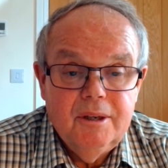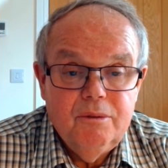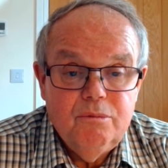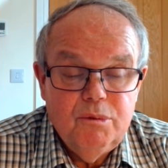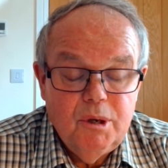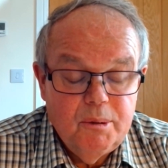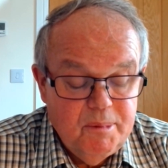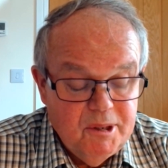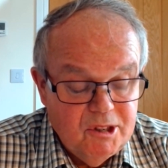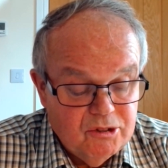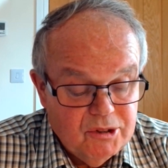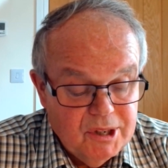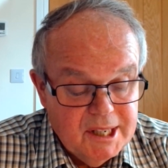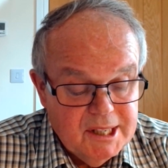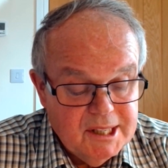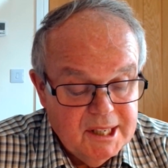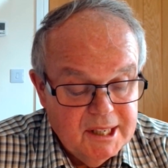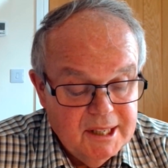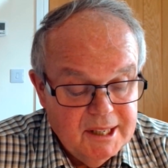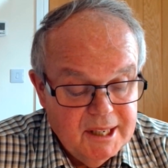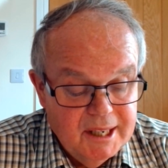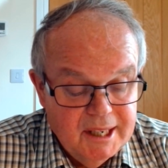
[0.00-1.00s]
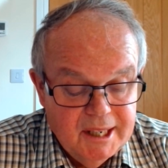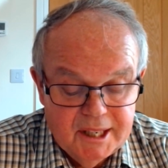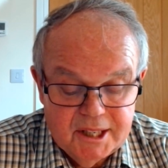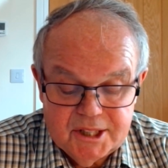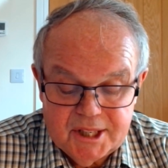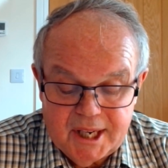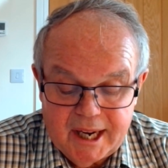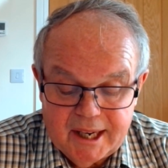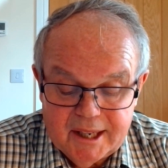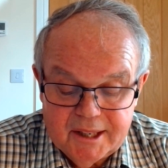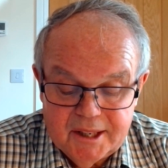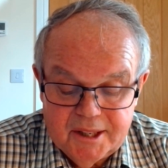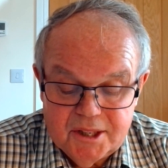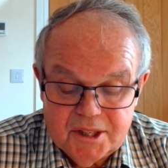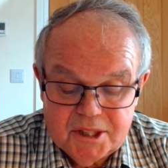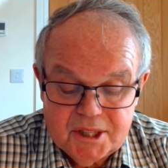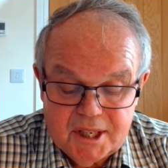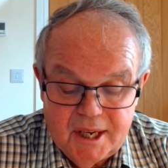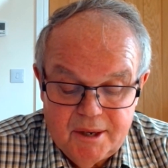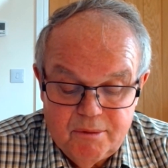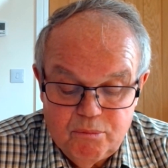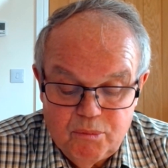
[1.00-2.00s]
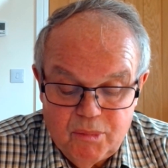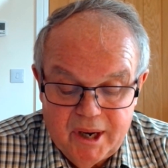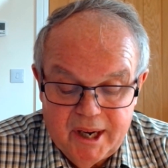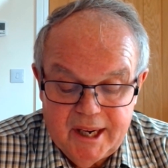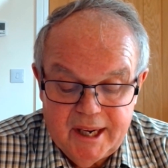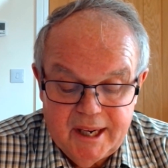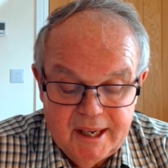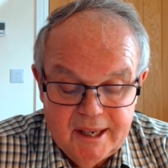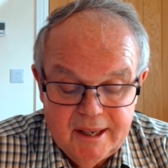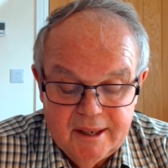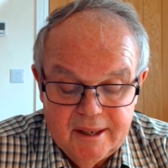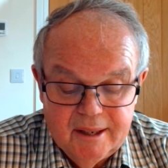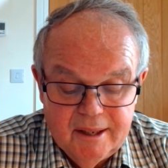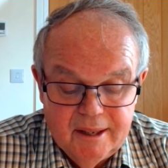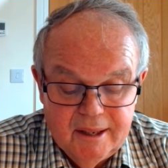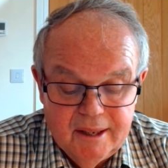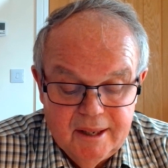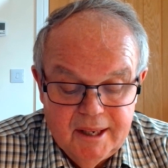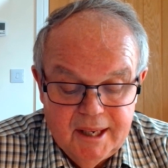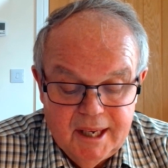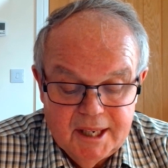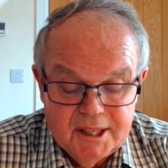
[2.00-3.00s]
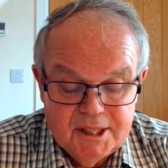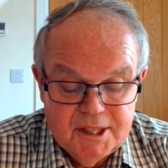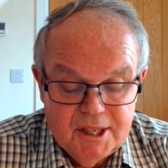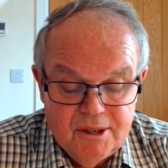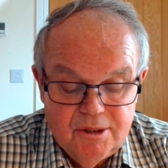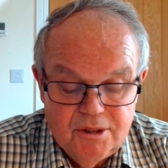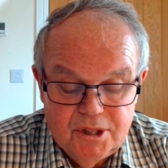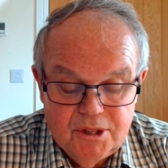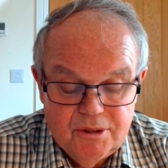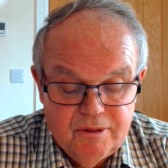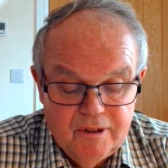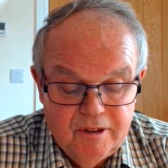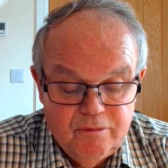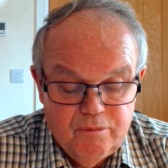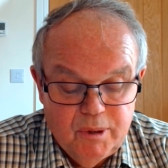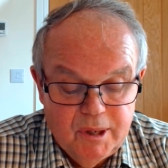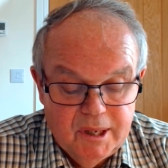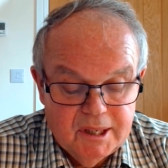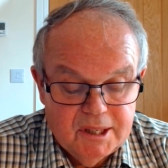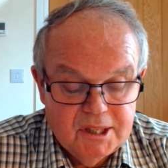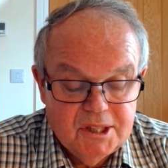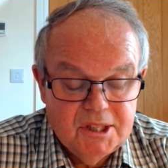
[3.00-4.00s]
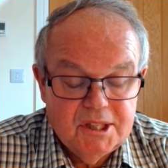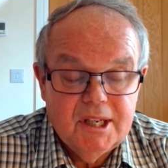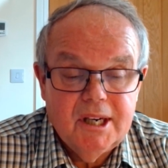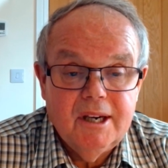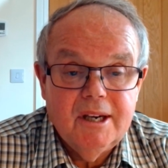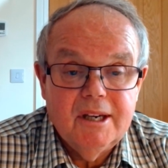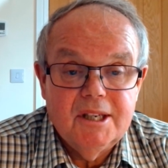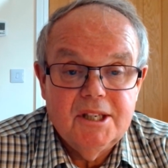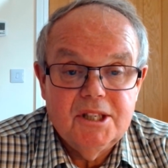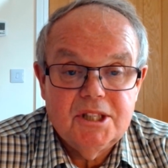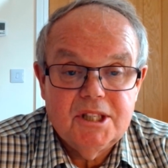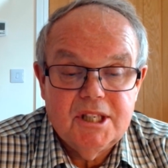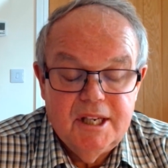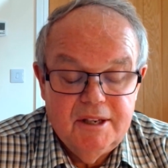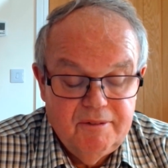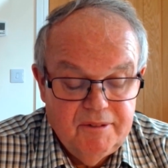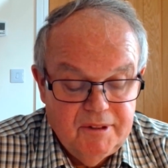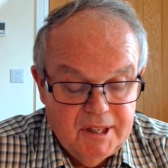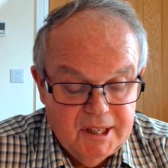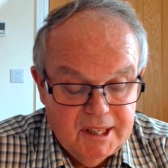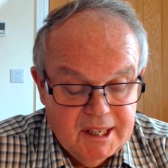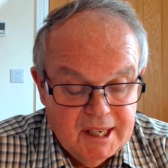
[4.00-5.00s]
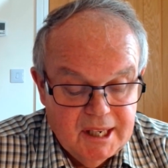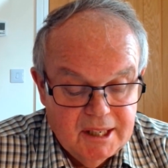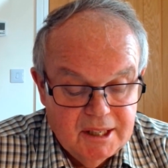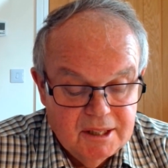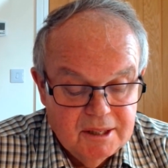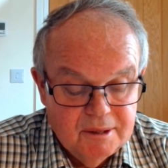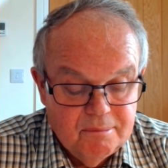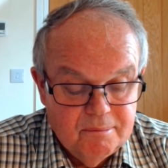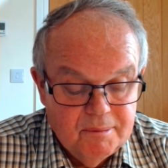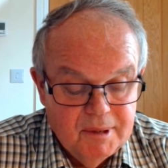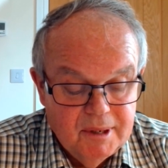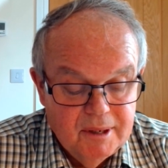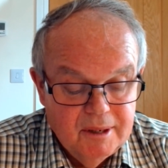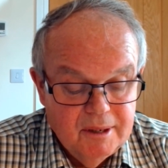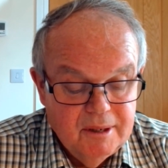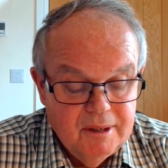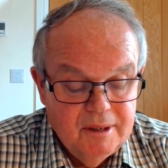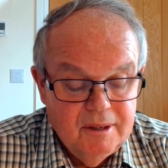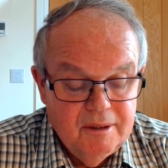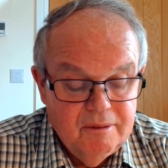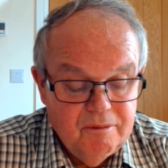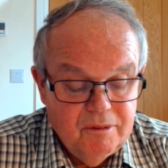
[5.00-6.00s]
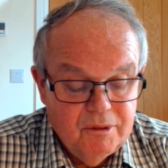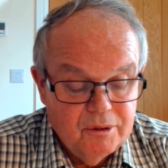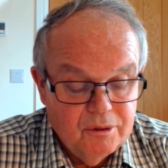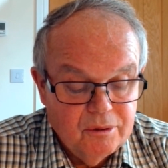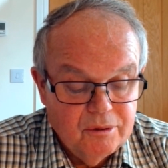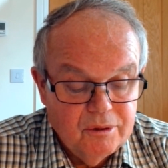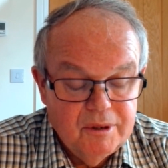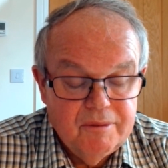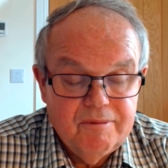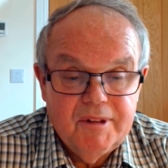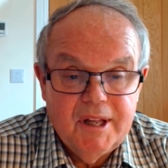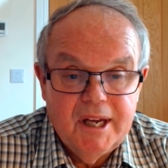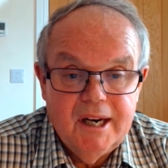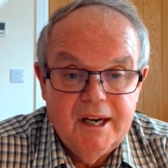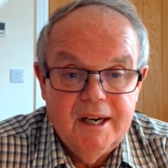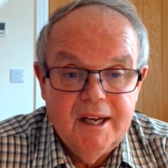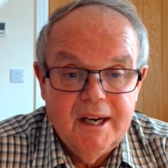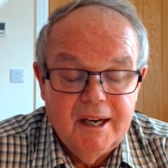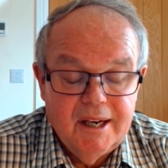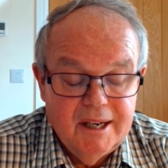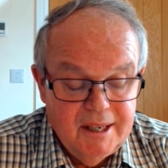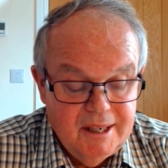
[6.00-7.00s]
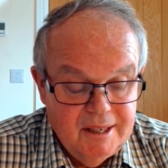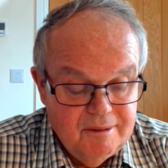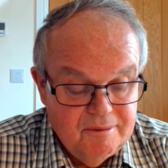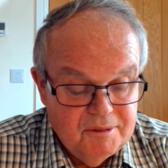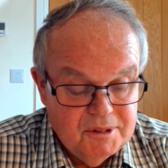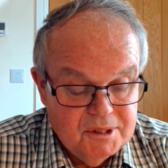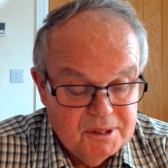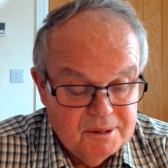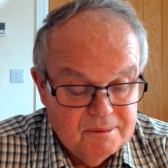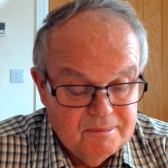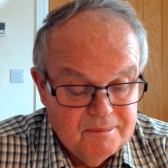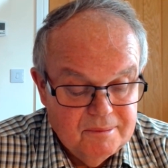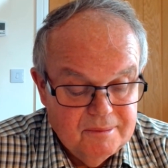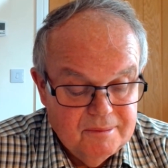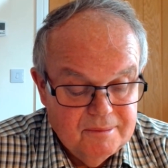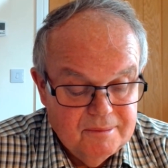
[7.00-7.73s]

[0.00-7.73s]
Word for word: will be treated in exactly the same way as those who have worked tirelessly for the kingdom for all of their lives.